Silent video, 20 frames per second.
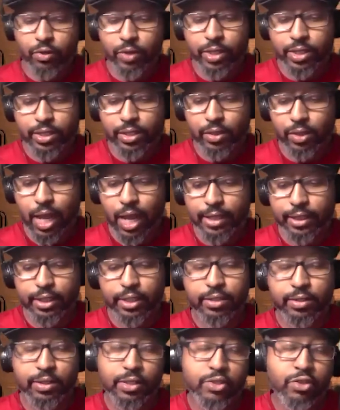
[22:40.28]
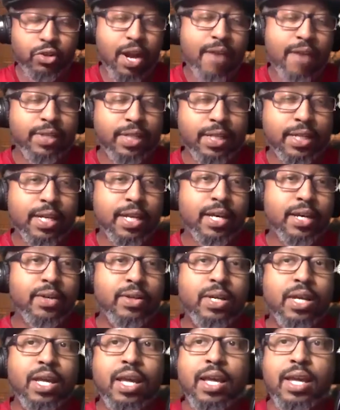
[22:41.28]
So like they're traveling now.
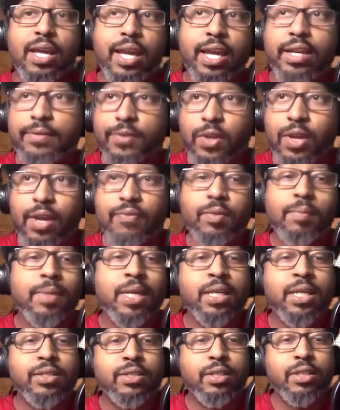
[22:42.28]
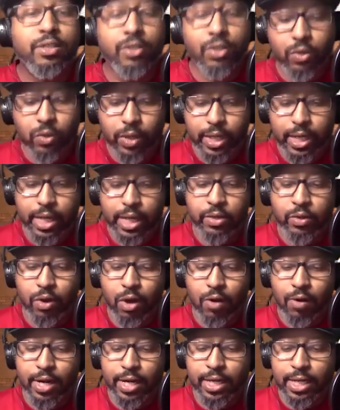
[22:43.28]
And if you have the means to do it and you're
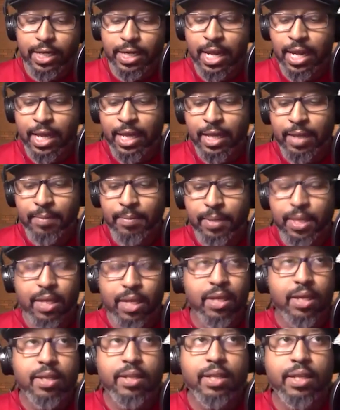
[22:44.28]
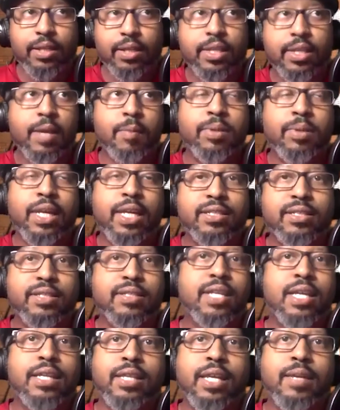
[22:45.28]
already a name, there are places
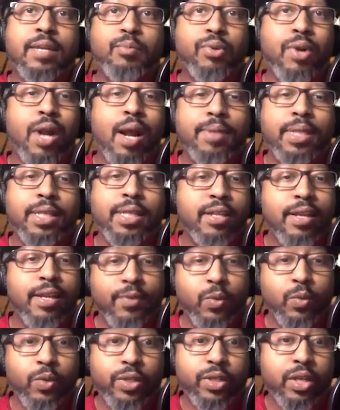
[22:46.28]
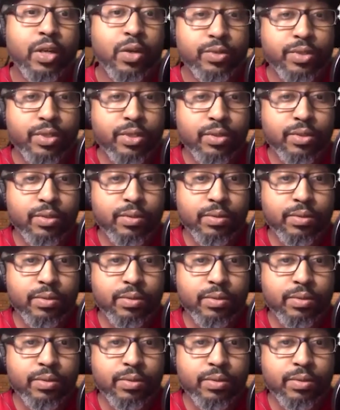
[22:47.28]
that they probably never would go to